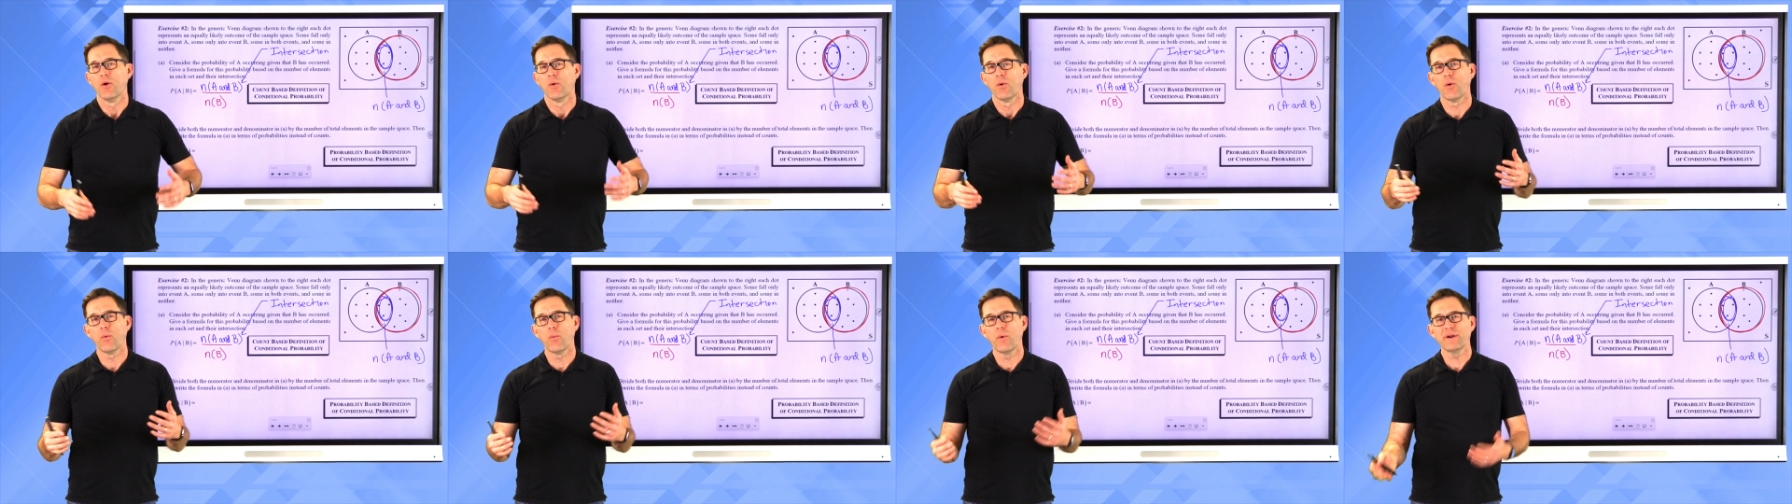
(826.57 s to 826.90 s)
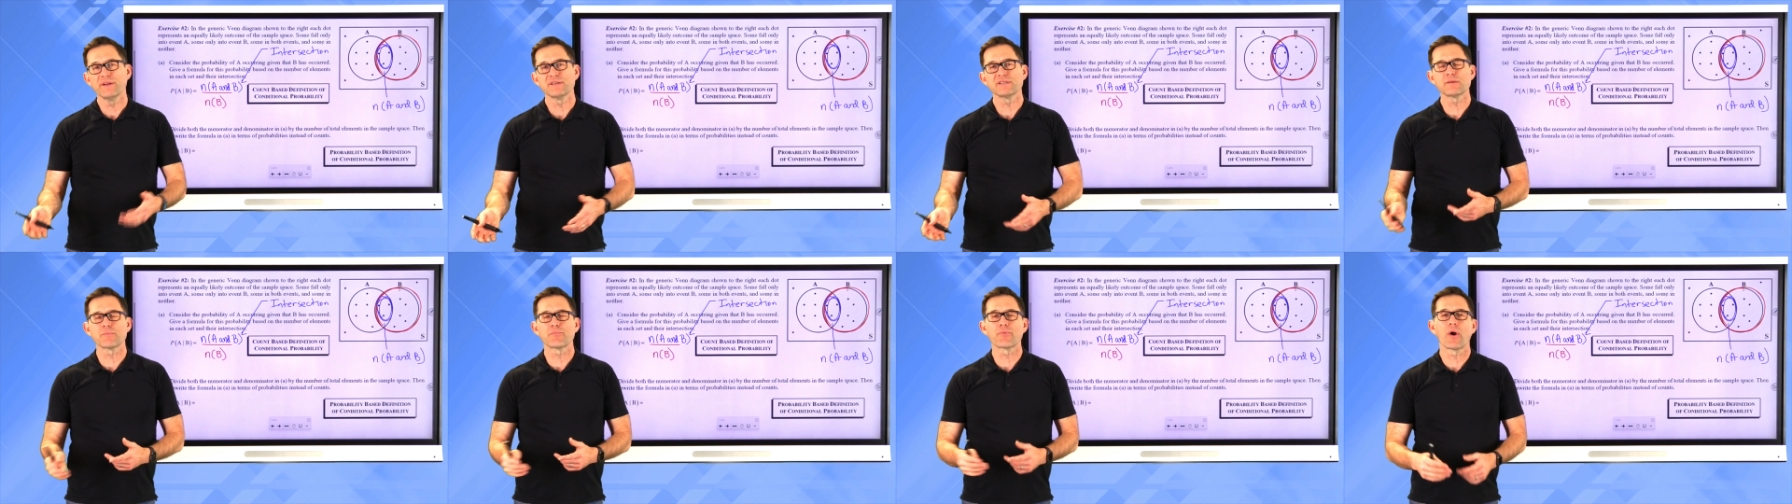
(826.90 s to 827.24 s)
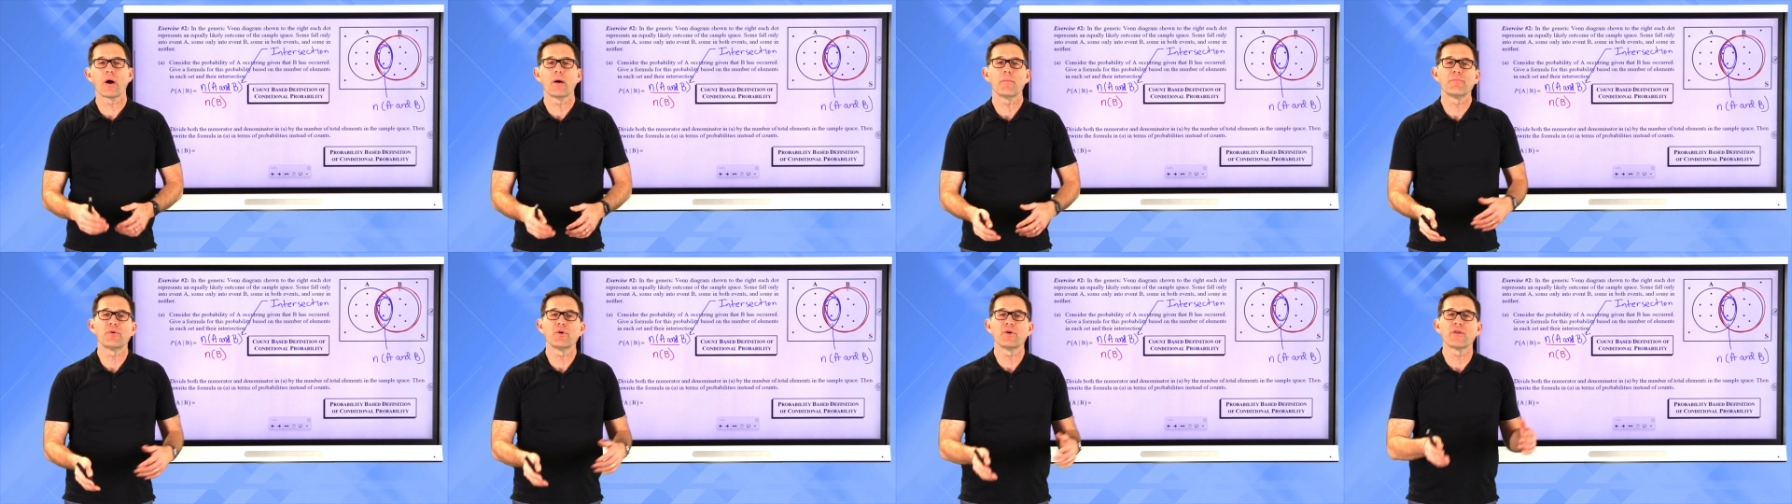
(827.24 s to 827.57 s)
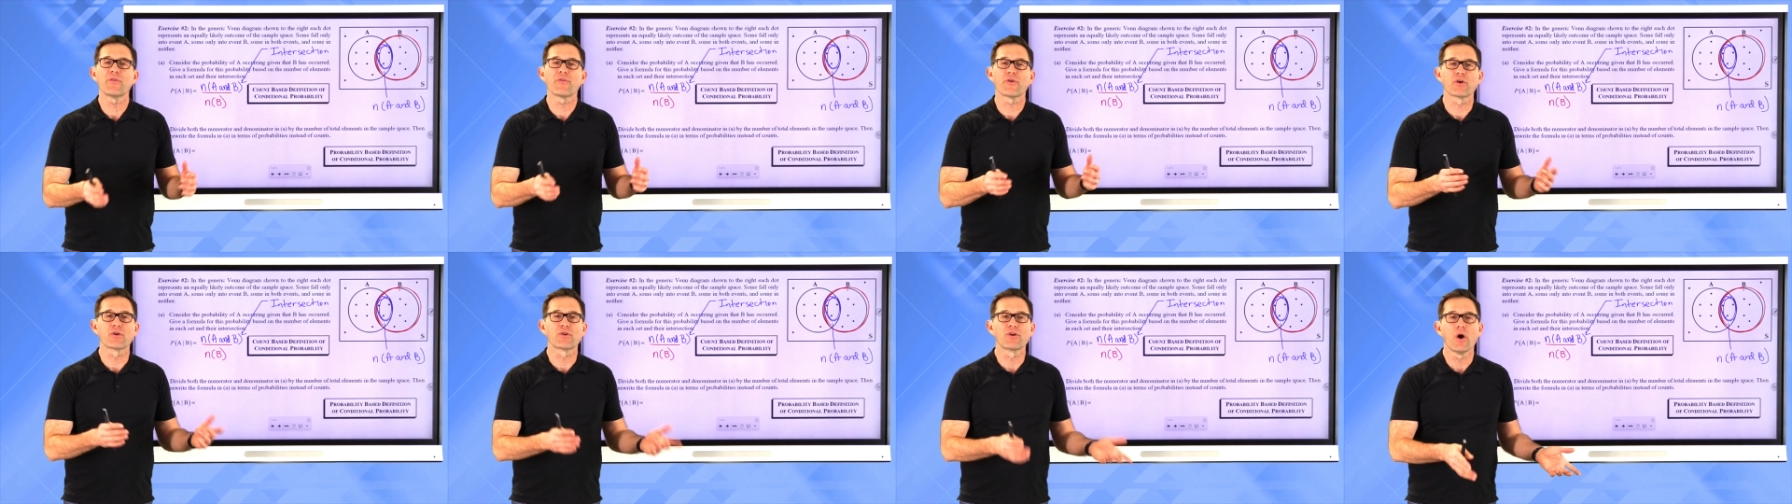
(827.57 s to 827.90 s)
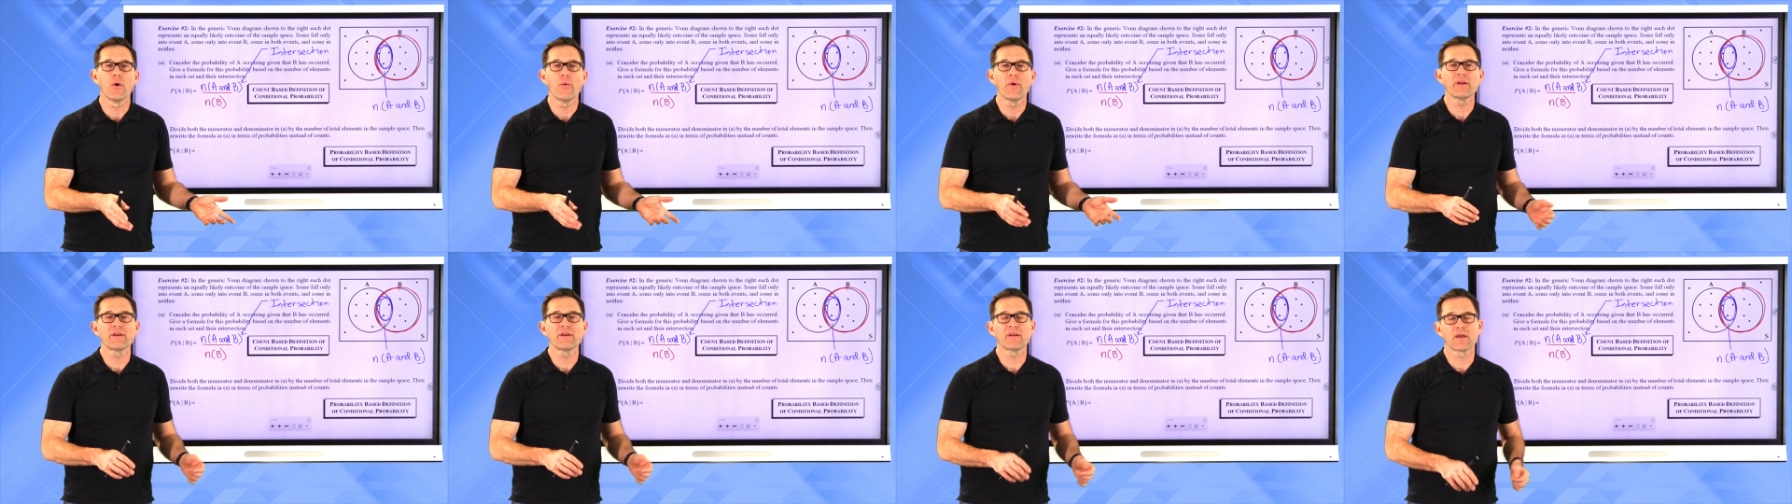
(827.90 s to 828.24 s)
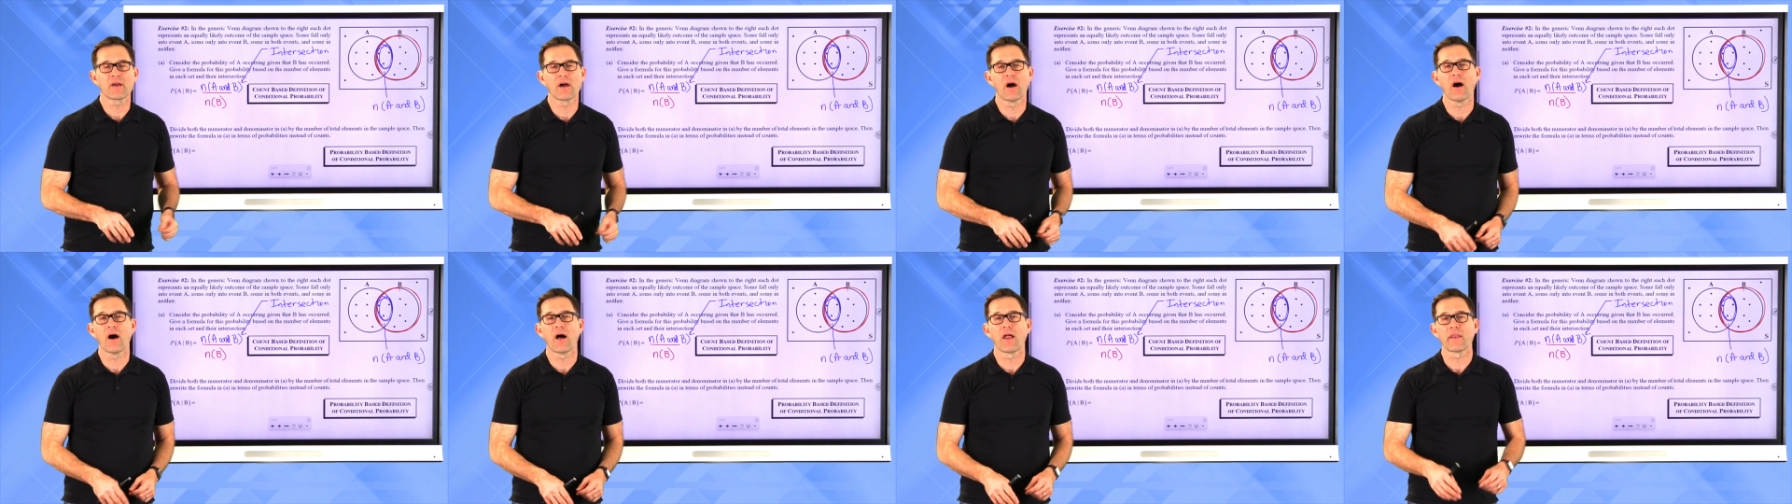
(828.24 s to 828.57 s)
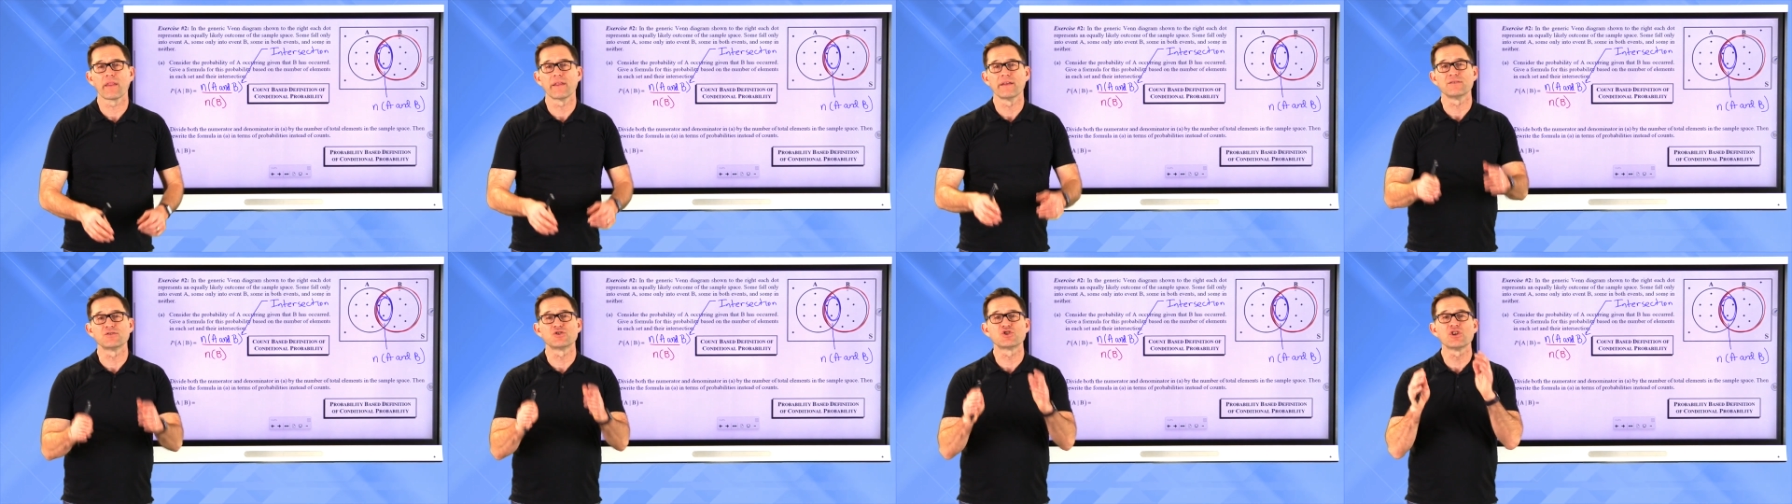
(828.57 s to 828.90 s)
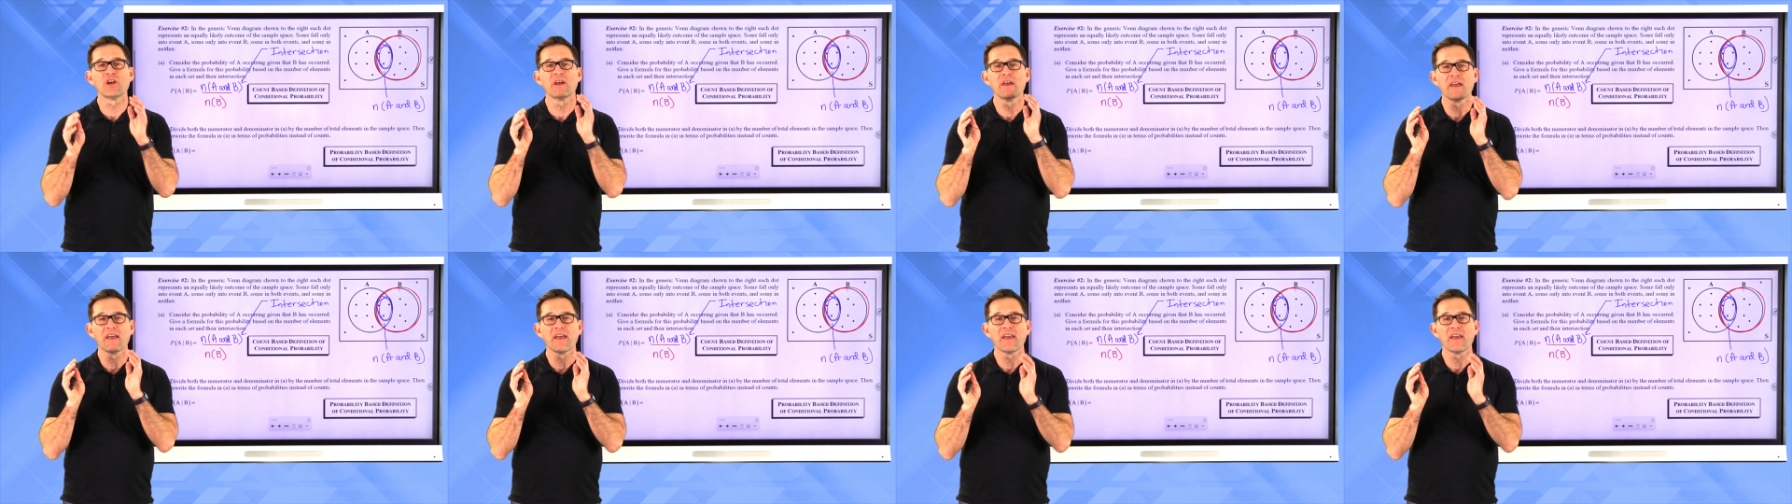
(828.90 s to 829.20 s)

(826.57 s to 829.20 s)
well, what is the probability they're going to college